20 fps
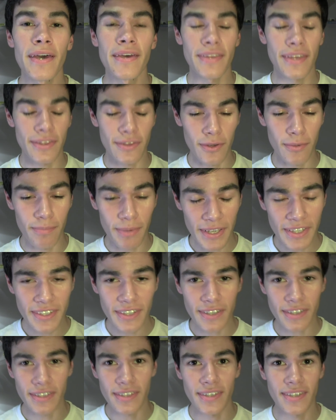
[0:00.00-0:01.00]
that they're
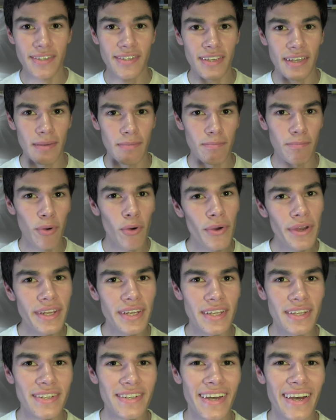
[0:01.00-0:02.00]
basically the same
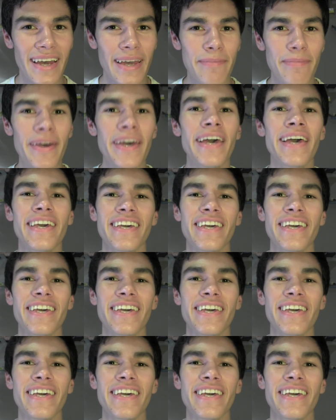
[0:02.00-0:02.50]
point in time